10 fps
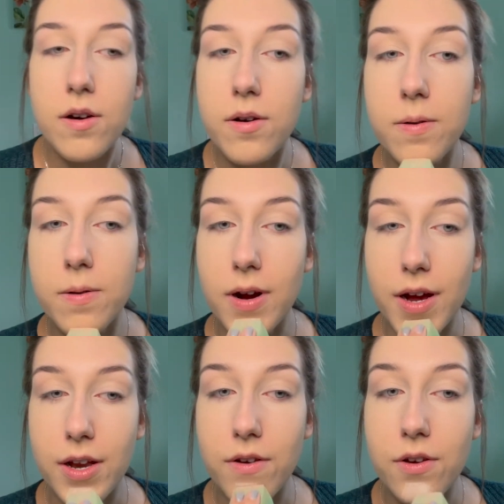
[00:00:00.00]
or I
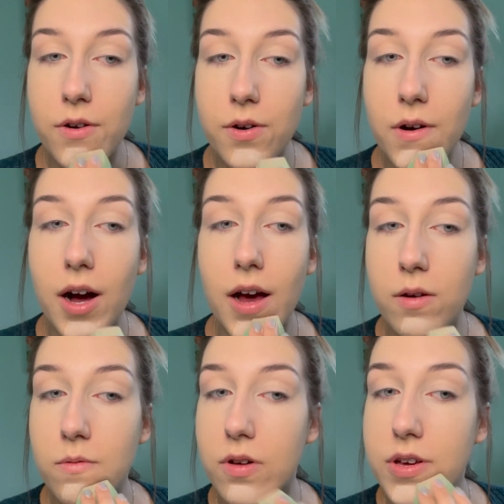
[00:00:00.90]
know I
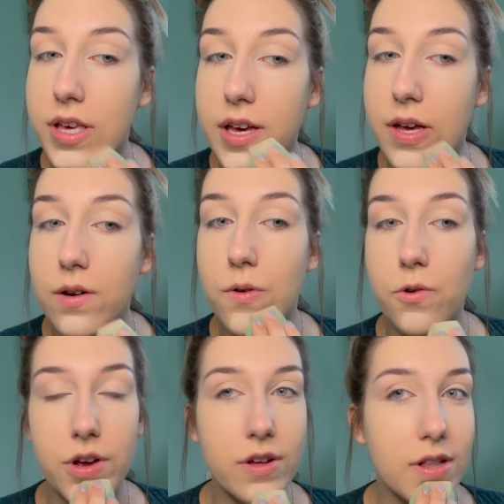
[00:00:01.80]
will get
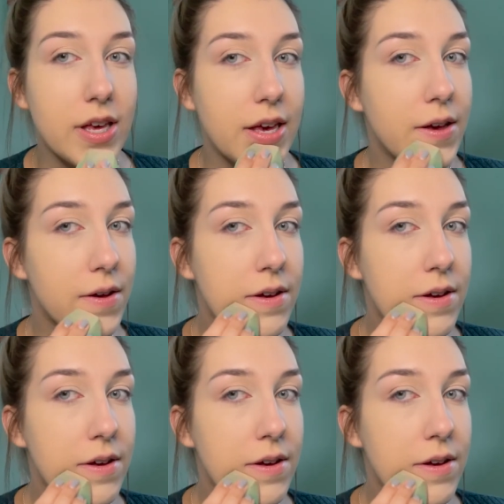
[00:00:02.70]
oily